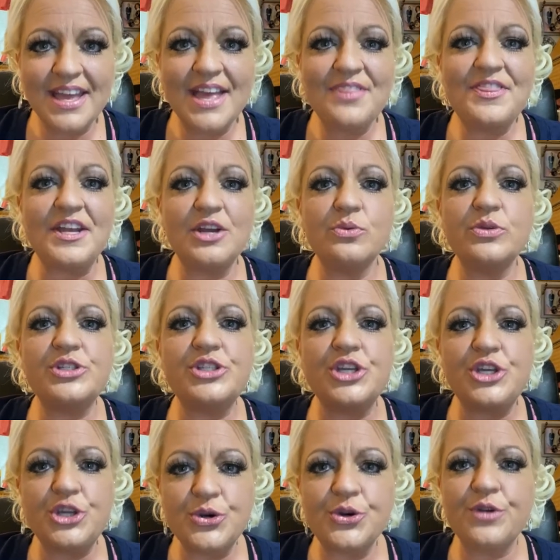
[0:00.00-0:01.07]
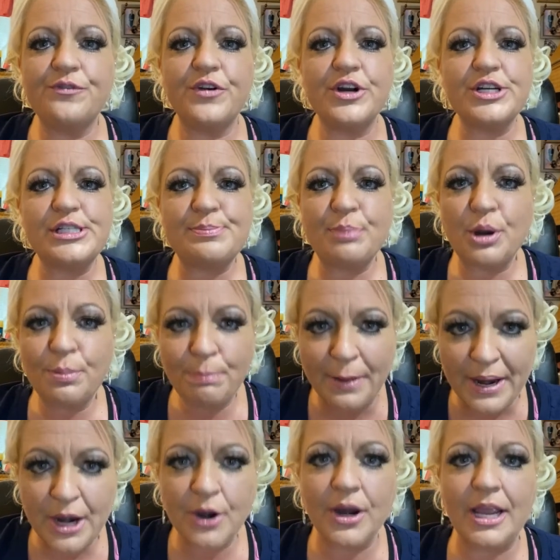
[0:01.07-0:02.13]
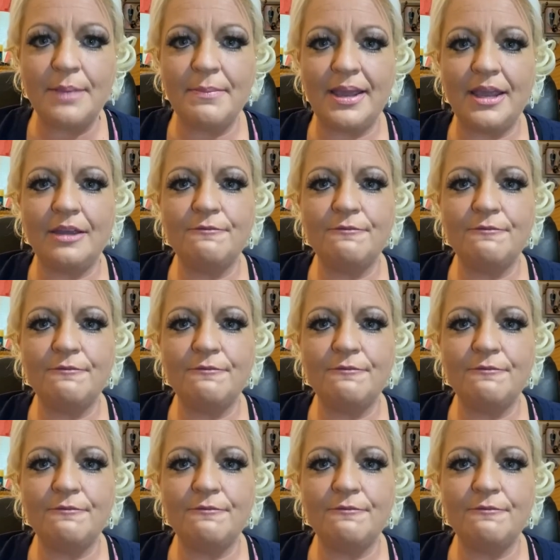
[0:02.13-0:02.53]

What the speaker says: that it was the universe preparing me